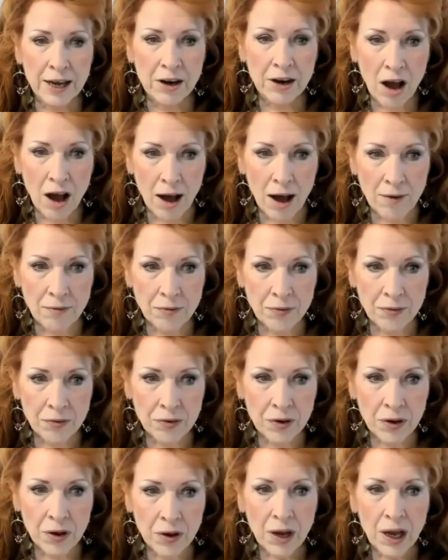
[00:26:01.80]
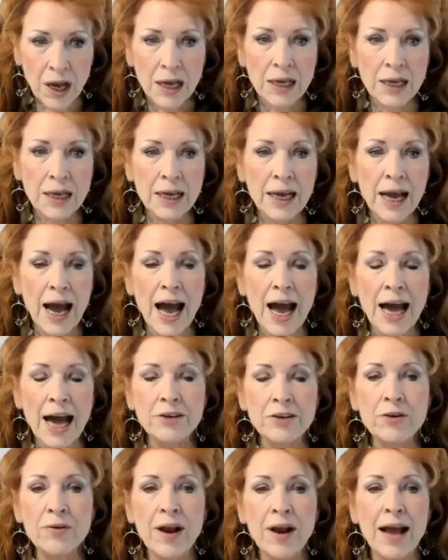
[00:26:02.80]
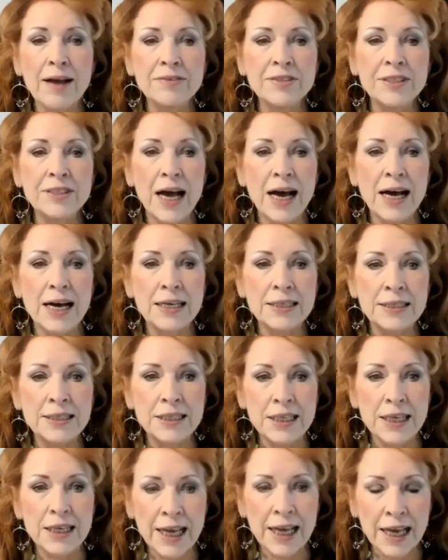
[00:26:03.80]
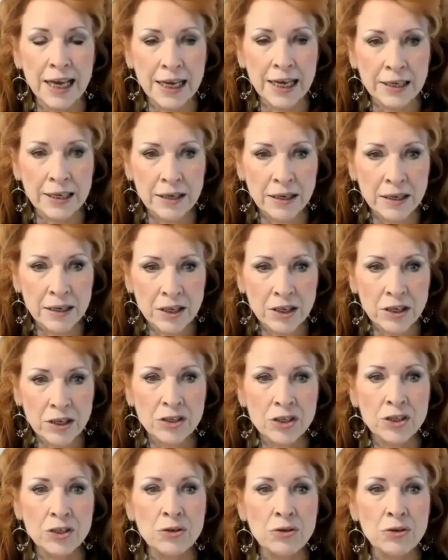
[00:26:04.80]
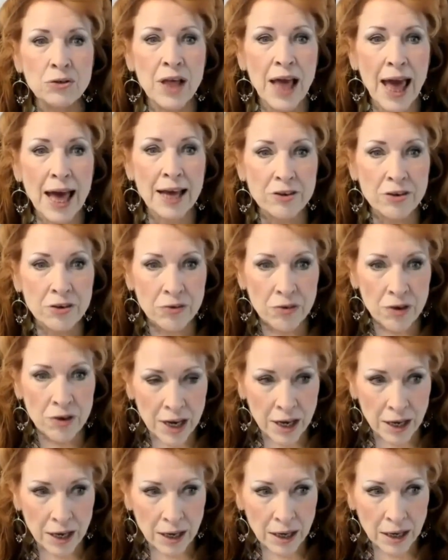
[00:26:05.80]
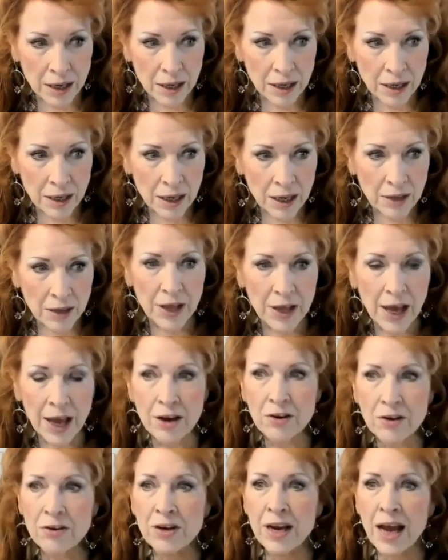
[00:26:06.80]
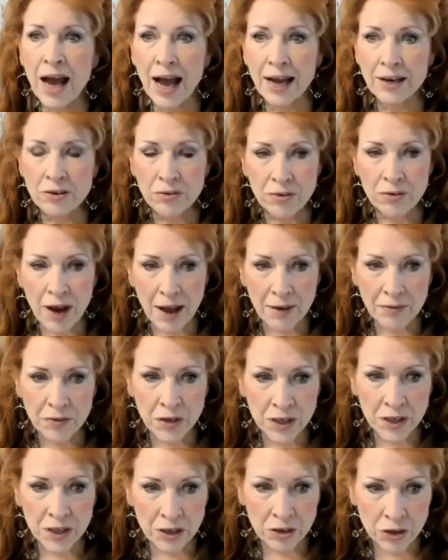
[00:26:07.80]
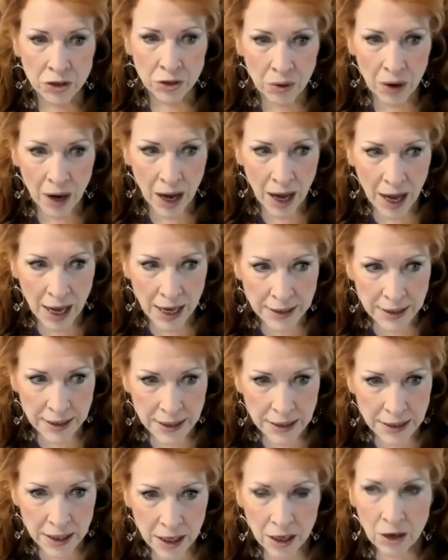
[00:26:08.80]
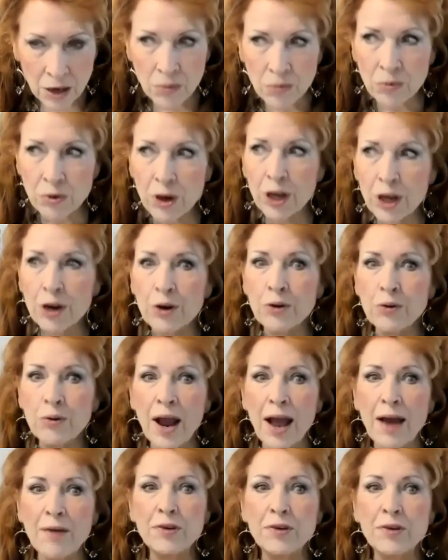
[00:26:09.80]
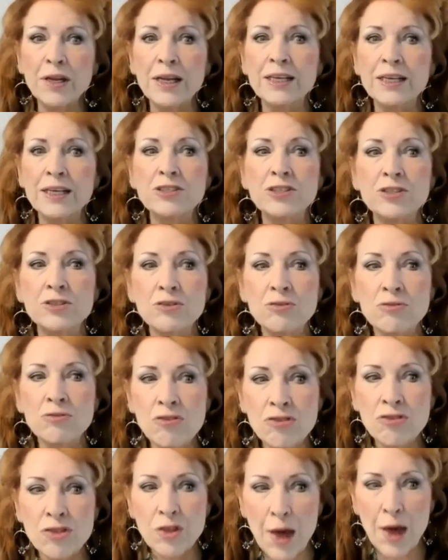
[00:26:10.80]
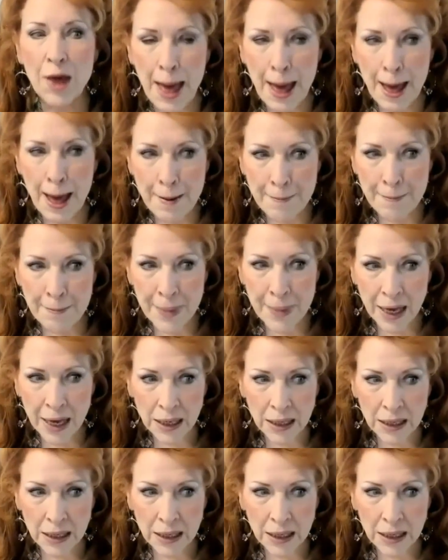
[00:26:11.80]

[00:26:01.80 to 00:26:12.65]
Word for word: cut off. God grafts us in to that tree. They are not grafted into us. We are grafted into them.